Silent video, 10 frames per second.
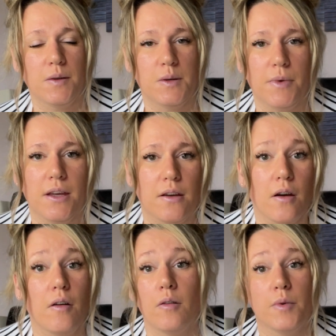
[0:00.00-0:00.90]
to me and go,
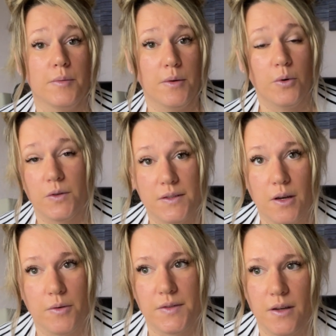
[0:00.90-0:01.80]
oh mummy, what's so
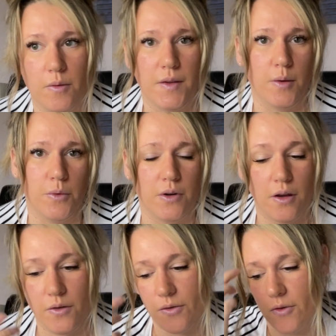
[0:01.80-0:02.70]
and so, and then we'll
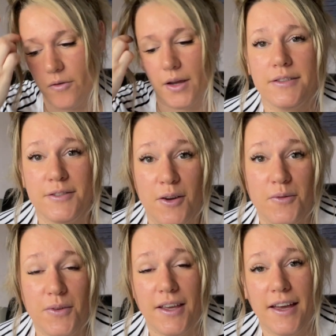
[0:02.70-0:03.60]
go through it.
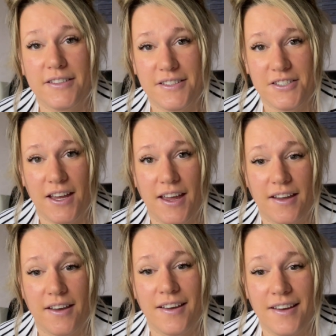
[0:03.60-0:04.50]
Don't forget to
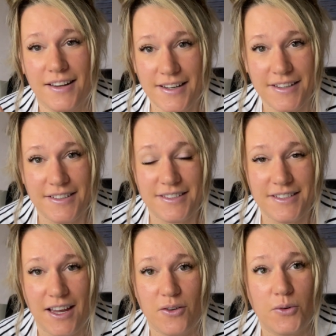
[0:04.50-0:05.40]
check Alina's
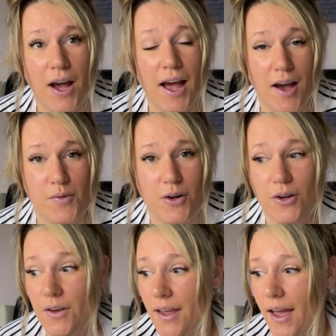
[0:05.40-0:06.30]
channel, have a
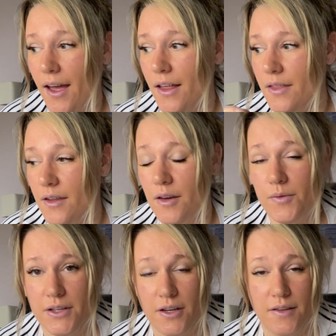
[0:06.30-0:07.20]
look at the
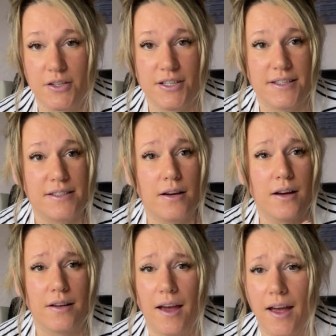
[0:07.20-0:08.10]
video that she's
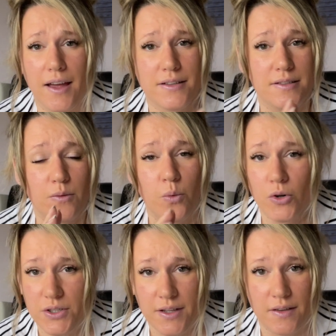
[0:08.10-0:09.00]
done and
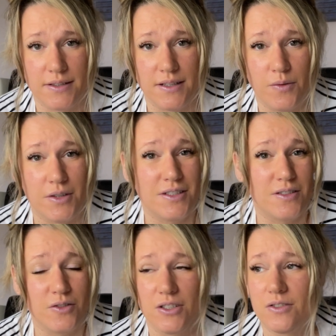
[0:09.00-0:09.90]
watch the other stuff that she's
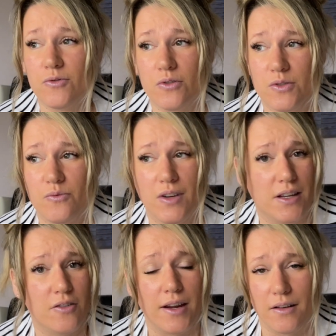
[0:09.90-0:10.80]
got. She's got some
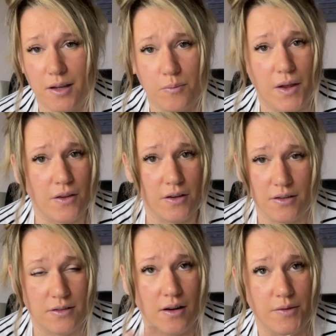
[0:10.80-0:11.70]
really great like
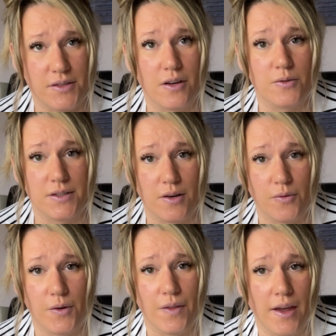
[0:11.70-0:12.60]
motherhood lifestyle
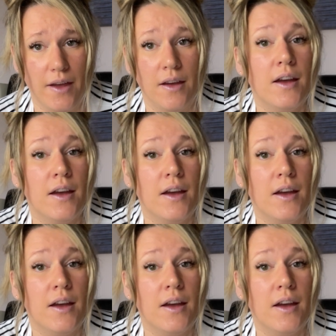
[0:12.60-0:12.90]
stuff on there.